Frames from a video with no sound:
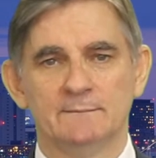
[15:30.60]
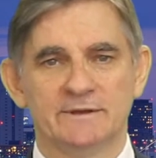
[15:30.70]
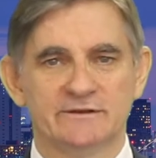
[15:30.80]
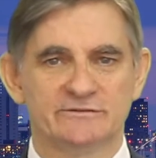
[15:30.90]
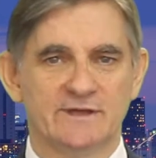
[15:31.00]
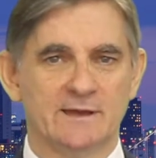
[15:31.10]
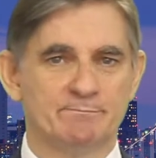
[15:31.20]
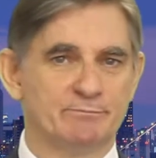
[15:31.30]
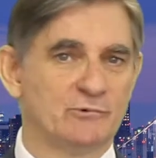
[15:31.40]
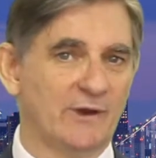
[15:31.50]
because their
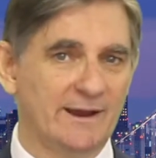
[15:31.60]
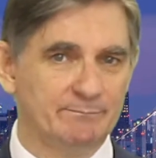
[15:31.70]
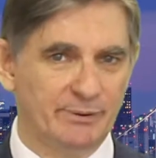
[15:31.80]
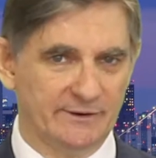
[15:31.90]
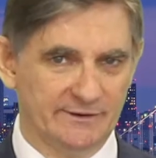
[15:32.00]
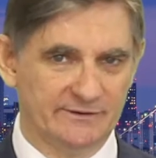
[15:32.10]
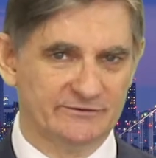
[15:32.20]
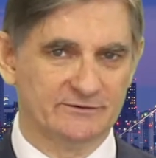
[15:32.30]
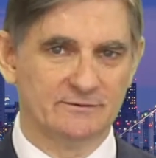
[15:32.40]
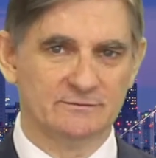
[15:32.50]

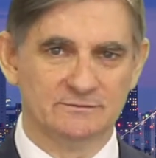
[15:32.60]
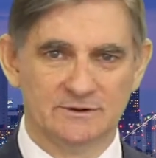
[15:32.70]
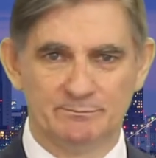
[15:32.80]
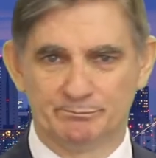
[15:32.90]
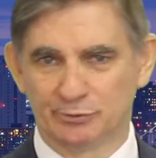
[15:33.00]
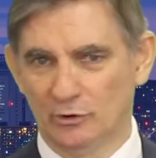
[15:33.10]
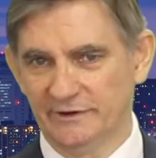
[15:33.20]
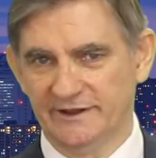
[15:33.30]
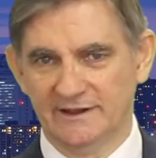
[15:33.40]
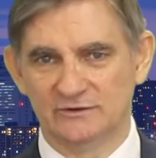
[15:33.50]
grandparents were
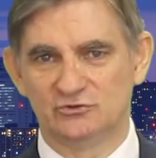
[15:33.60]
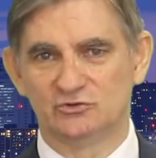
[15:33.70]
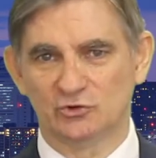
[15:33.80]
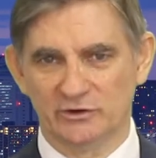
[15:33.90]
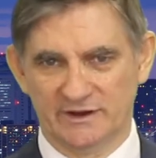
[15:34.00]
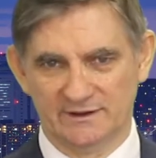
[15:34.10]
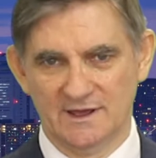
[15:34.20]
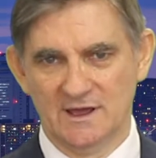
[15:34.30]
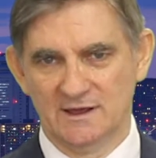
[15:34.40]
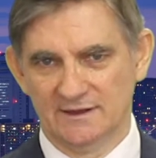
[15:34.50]
brought here during
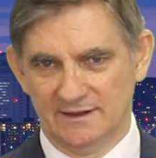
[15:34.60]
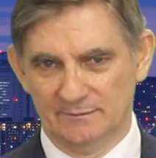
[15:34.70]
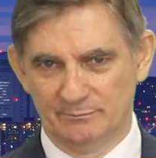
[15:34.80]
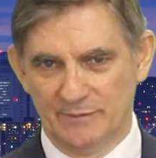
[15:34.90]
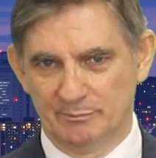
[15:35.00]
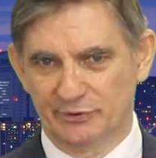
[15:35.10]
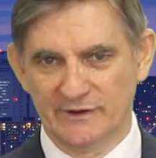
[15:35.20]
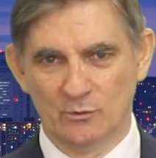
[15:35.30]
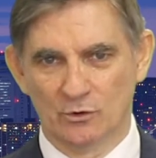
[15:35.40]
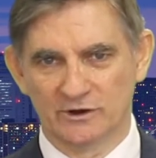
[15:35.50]
the
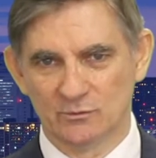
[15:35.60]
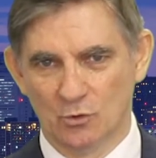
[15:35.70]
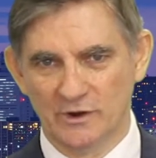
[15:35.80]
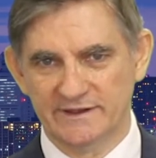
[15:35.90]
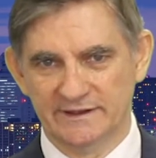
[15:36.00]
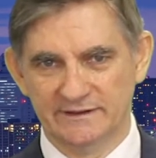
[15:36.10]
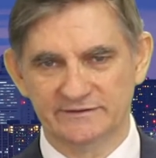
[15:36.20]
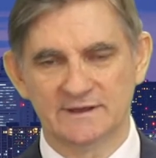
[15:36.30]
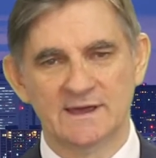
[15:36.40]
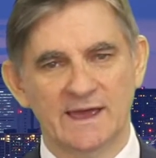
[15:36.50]
pre-war and war
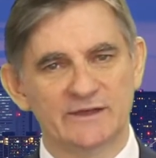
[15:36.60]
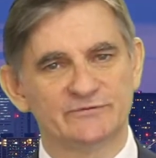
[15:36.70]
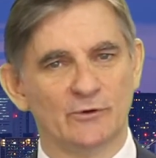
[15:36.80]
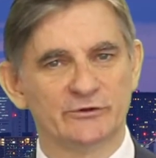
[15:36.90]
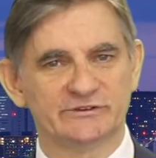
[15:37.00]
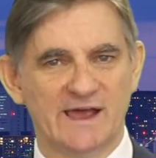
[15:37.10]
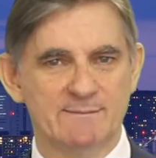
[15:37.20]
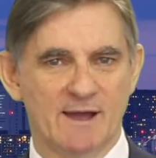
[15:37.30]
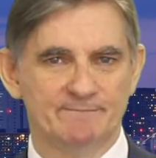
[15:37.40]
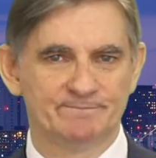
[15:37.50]
years as forced
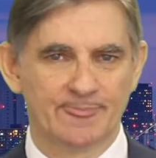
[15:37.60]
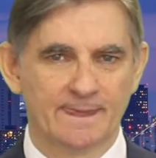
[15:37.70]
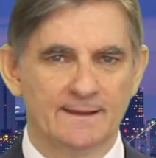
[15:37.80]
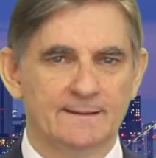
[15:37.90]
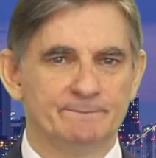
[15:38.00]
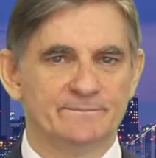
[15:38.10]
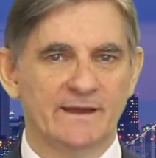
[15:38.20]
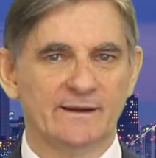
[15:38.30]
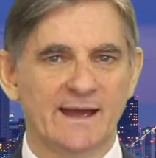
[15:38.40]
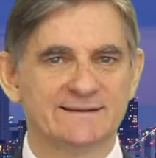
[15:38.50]
labor.
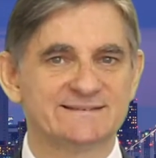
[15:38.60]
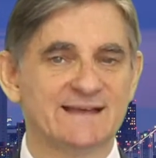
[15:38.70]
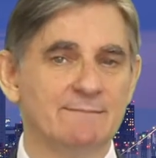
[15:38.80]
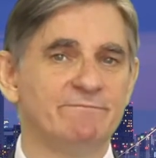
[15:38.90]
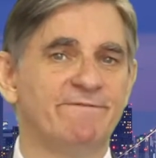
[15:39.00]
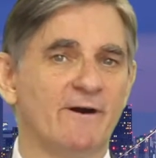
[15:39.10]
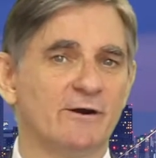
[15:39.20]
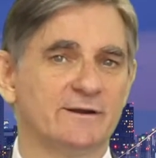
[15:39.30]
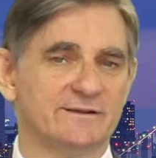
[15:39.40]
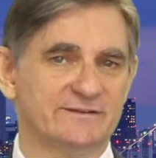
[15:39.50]
There are some
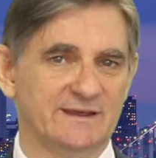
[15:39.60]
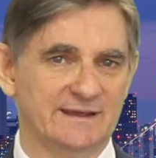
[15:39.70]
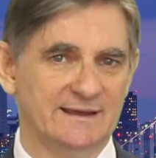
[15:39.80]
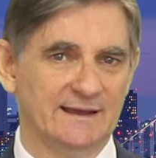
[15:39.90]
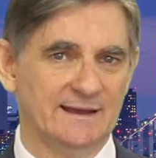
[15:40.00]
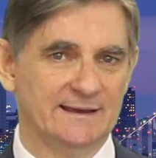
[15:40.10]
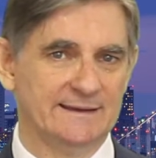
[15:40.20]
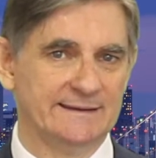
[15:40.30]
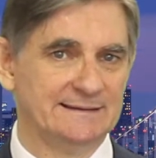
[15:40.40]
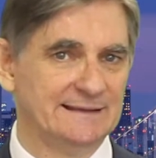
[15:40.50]
foreigners here
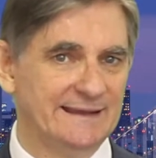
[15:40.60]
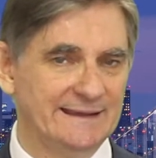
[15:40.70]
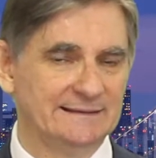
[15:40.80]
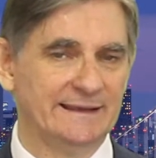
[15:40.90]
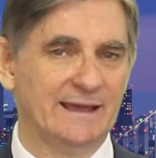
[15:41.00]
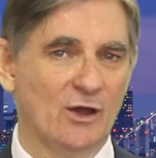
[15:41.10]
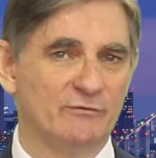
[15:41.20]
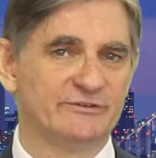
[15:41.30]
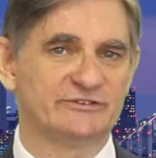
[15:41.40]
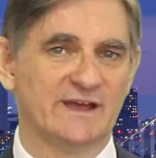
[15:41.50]
illegally
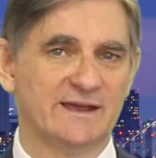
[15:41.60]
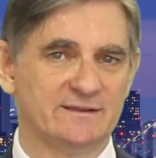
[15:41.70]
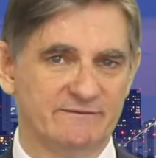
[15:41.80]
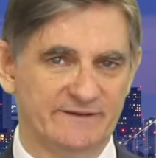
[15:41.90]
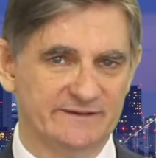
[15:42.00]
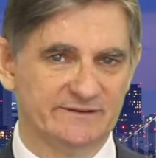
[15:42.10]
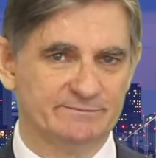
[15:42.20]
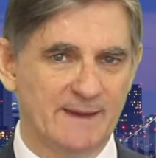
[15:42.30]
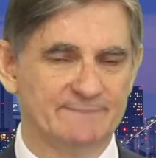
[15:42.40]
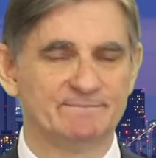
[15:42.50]
overstaying their visas,
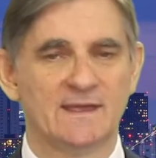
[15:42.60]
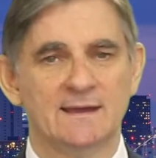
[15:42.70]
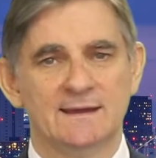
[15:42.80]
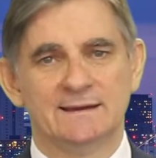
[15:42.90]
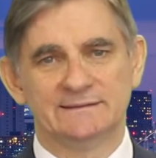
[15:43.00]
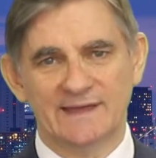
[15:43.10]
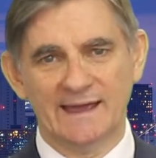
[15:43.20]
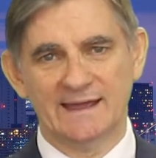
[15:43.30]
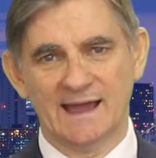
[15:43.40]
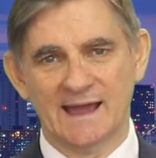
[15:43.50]
but
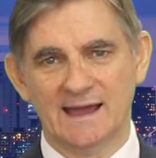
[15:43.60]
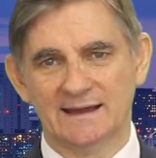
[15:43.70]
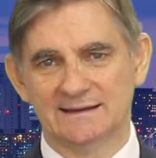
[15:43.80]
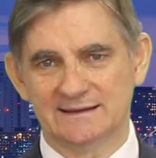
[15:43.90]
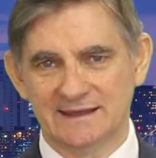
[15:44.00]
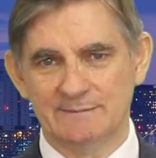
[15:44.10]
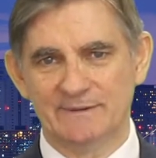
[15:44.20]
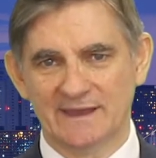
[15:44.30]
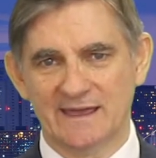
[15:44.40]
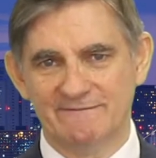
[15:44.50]
they are
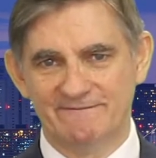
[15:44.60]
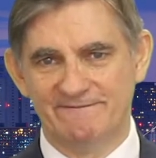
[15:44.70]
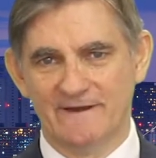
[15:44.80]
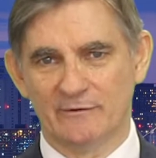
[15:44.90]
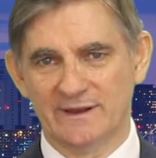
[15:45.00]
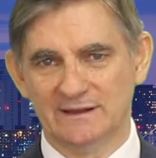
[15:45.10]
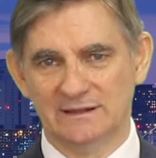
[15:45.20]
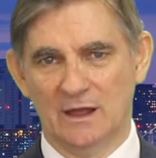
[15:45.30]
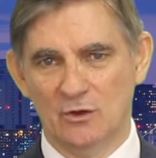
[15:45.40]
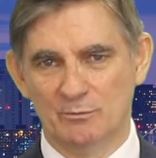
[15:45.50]
keeping a very
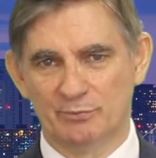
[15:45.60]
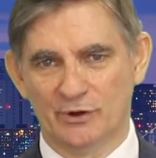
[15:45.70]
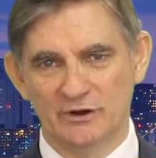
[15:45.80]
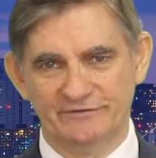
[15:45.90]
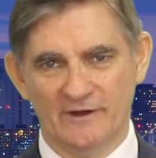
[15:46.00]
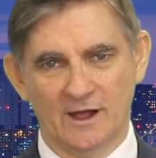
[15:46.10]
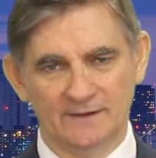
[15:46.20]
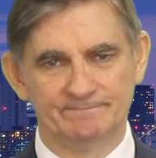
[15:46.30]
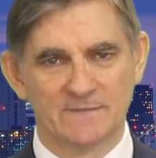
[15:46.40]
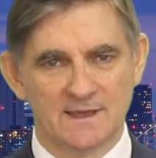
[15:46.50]
low profile